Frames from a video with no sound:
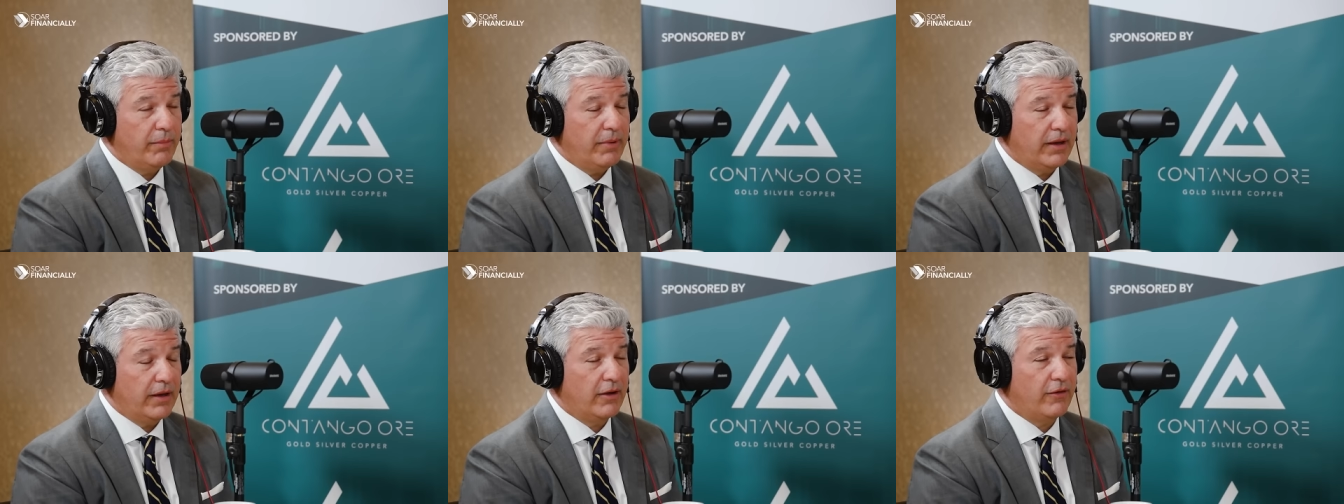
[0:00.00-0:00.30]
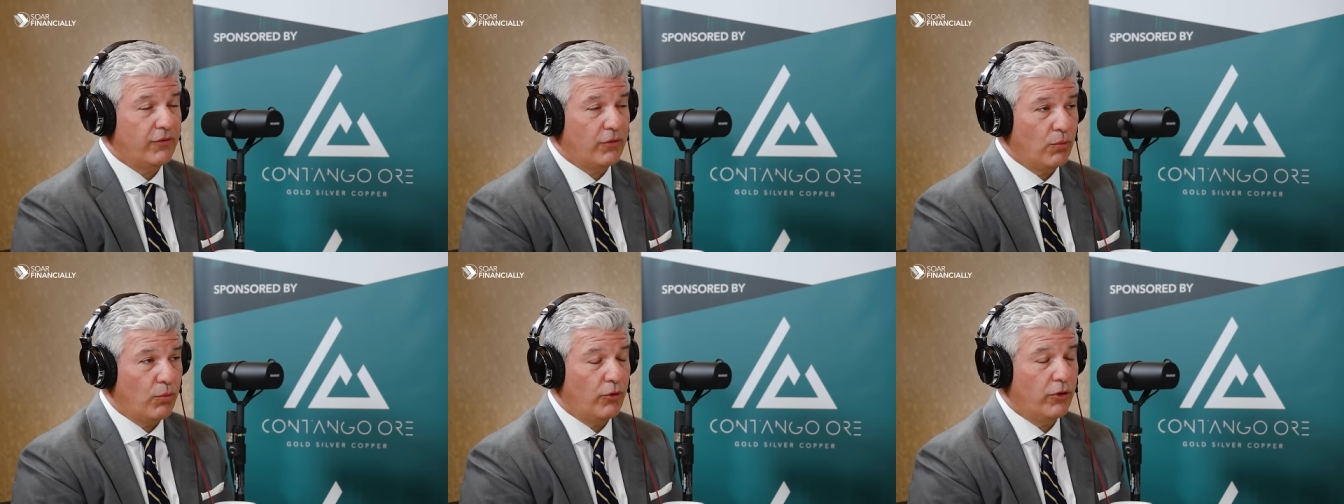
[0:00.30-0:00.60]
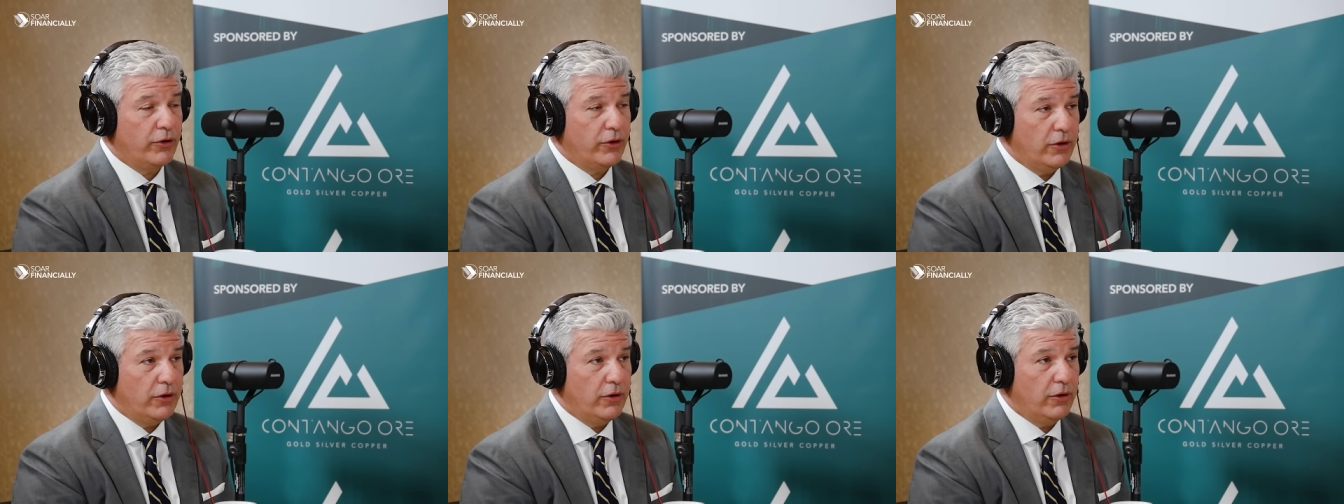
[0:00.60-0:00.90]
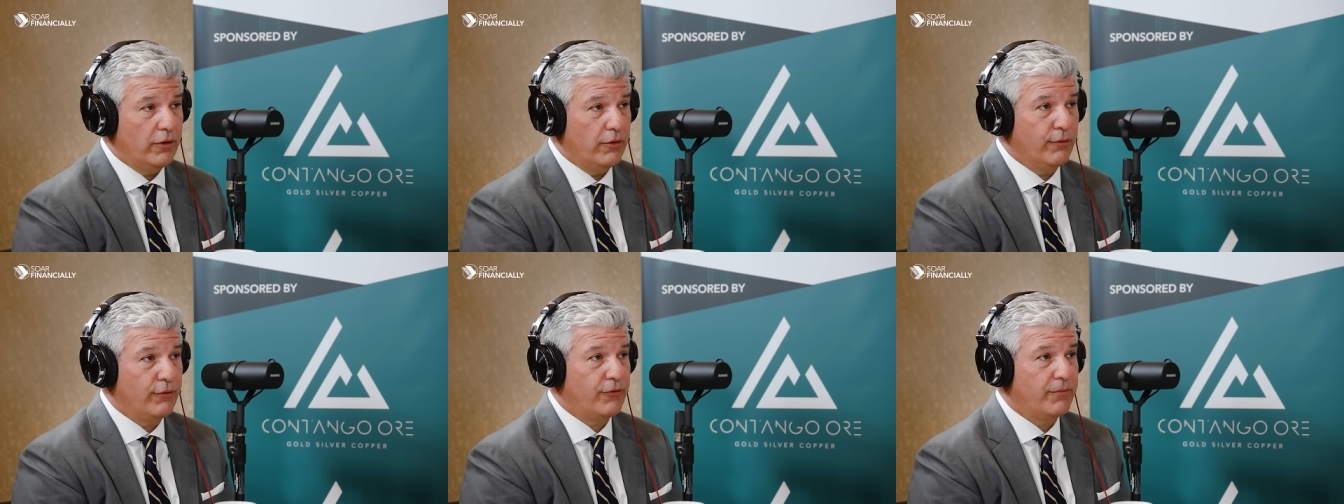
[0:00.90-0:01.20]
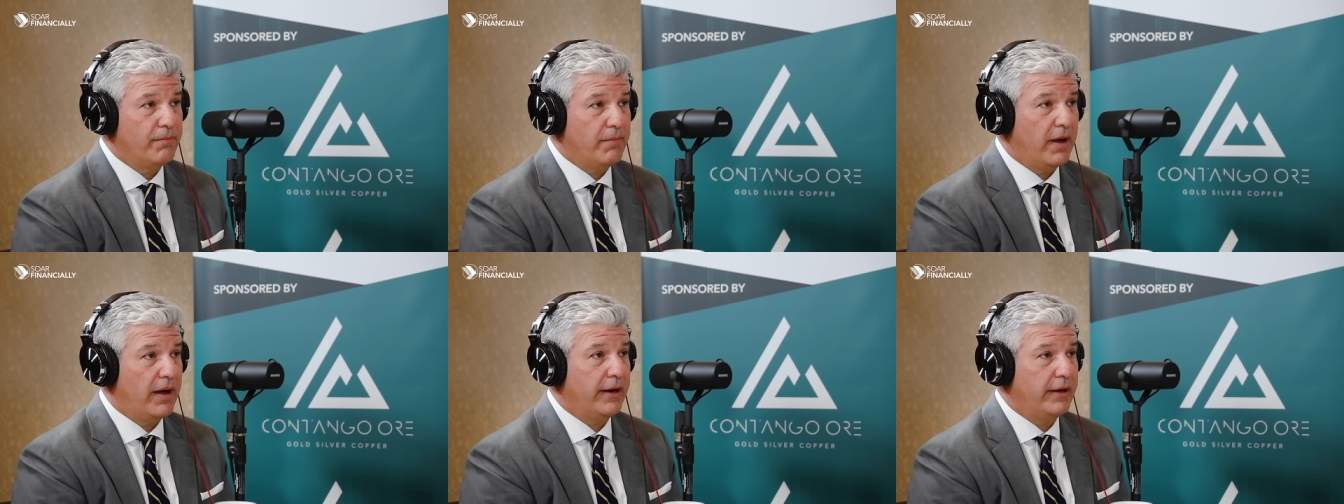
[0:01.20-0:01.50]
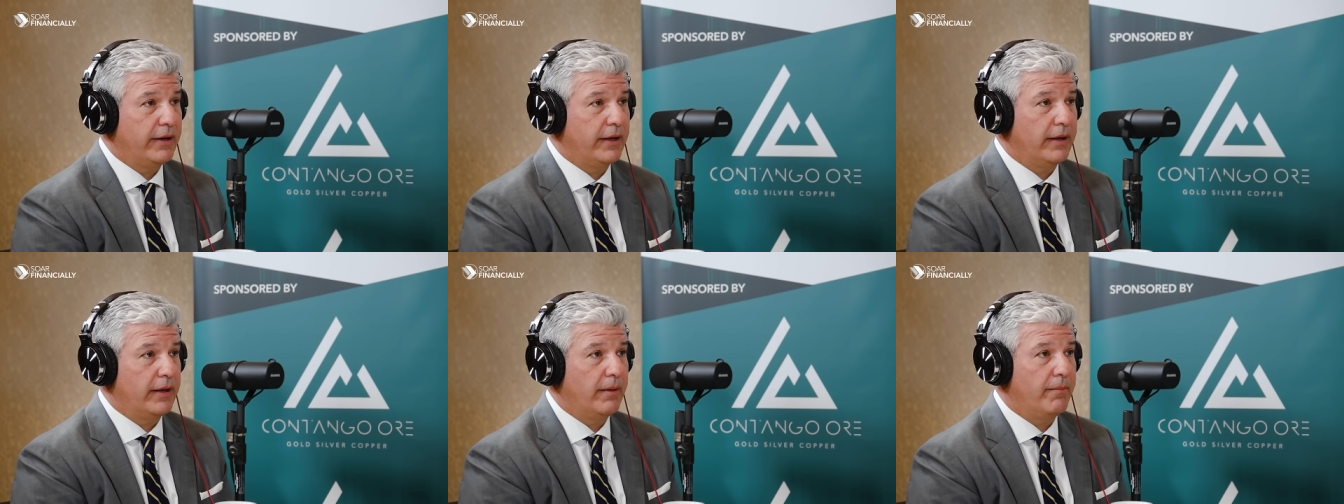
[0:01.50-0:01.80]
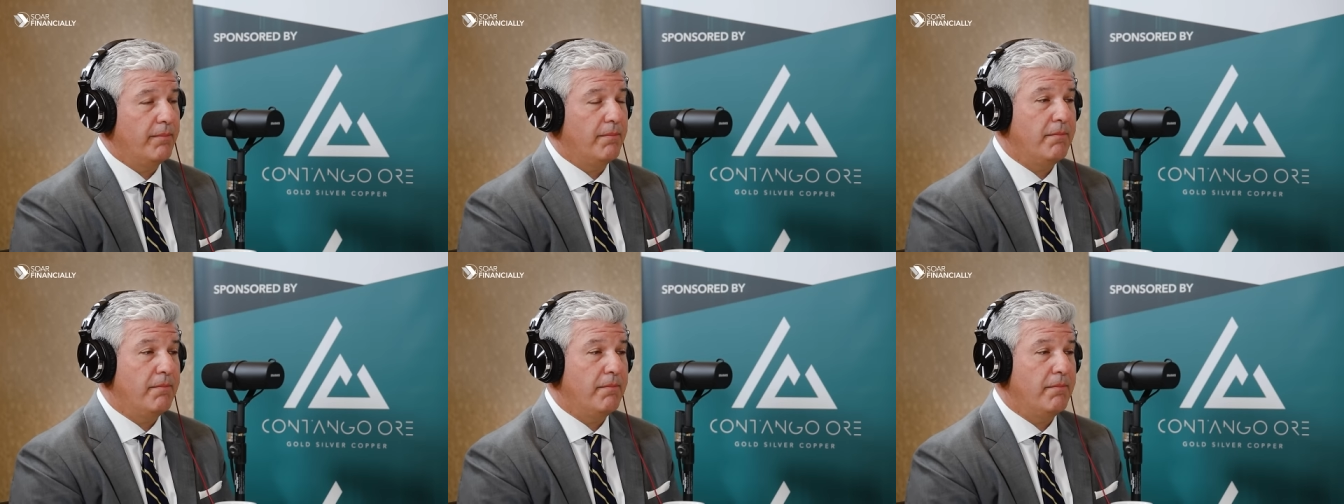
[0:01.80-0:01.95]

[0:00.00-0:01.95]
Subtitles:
because the word you used, mining,